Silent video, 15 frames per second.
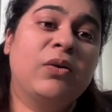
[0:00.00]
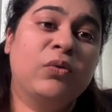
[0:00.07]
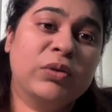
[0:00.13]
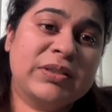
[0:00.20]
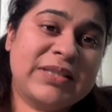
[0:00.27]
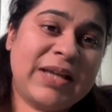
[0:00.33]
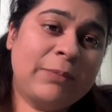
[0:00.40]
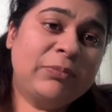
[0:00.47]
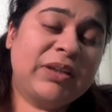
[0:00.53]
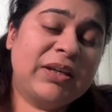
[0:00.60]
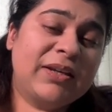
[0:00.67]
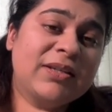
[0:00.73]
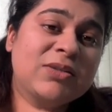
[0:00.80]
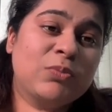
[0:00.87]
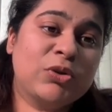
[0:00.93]
Some
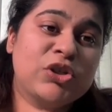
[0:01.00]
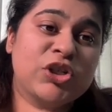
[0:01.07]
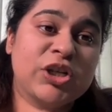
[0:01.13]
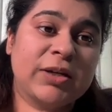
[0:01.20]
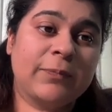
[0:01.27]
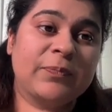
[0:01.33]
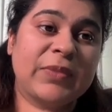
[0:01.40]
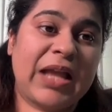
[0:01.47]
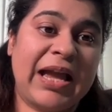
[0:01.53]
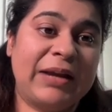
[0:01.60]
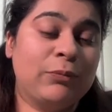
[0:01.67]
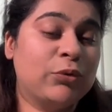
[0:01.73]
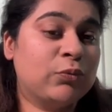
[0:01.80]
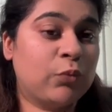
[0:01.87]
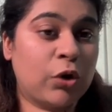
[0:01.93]
things which I
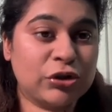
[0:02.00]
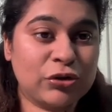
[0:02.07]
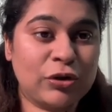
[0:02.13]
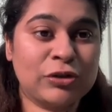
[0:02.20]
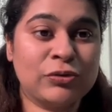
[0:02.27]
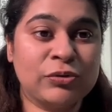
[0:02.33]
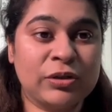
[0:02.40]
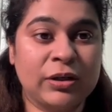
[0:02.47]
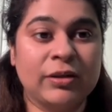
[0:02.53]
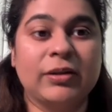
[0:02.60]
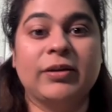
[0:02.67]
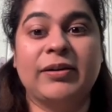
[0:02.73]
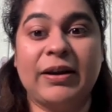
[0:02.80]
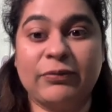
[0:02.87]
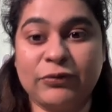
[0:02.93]
would want you all to
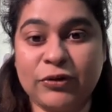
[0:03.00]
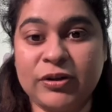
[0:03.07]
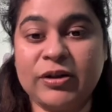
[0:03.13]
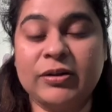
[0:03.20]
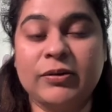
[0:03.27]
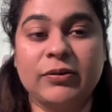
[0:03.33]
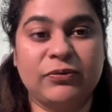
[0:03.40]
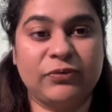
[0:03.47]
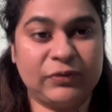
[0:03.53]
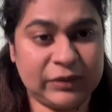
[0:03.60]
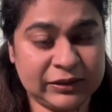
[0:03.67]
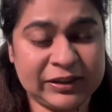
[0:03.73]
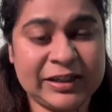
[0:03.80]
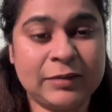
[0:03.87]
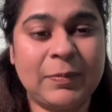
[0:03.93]
read